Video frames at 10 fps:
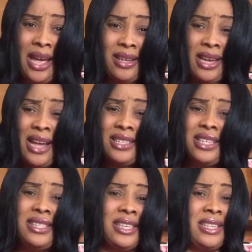
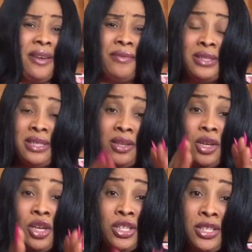Kaisha takes everything
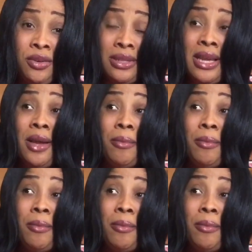serious.